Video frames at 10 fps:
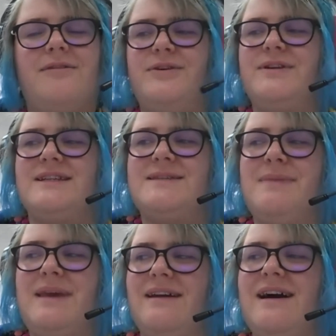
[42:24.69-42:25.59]
Goodness
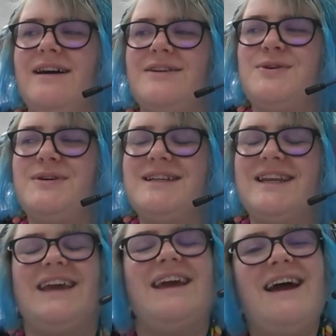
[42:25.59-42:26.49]
me, I can't talk
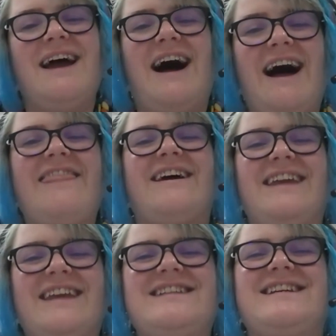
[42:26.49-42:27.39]
today. Other
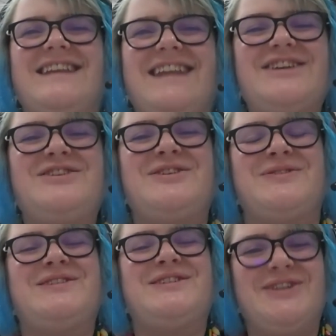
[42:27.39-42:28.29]

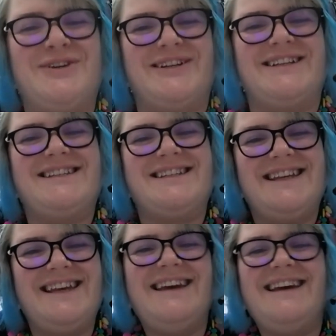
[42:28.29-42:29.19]
international students.
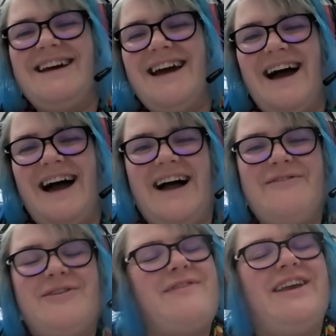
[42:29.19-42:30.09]

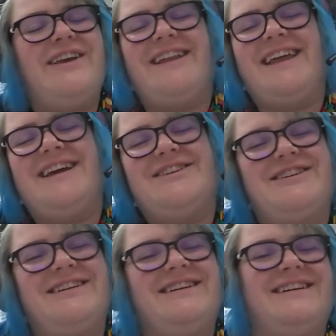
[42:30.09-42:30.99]
What about you, Alejandra?